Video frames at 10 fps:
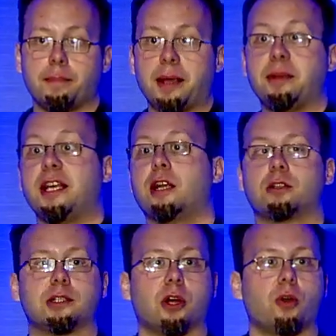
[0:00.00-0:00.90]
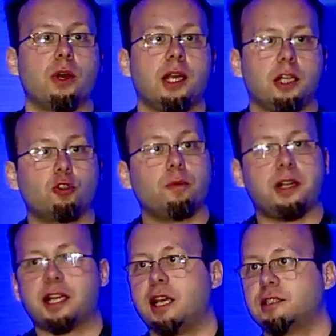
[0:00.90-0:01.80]
maybe they are slow. It could be
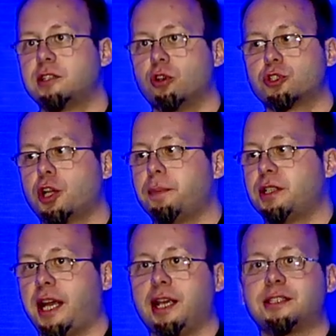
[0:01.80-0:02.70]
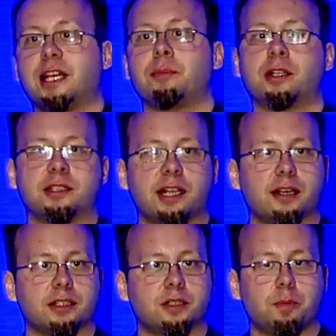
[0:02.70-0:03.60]
the case that your script takes 10
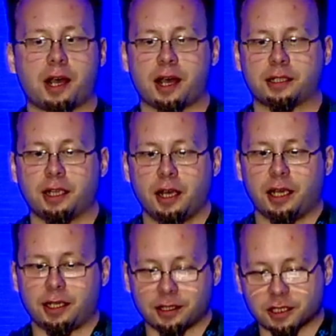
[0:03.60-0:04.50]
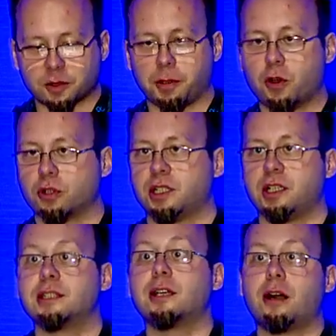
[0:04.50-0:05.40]
milliseconds, but this is because it
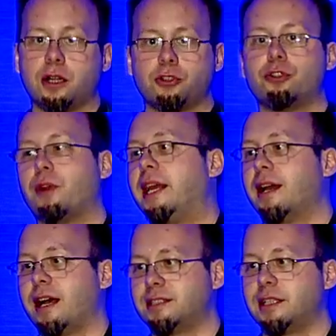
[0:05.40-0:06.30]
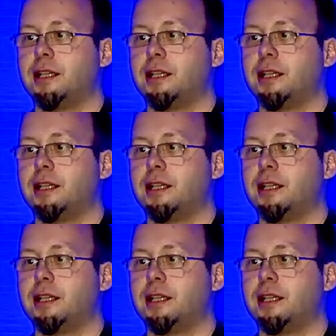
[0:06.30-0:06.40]
does 100 raycasts,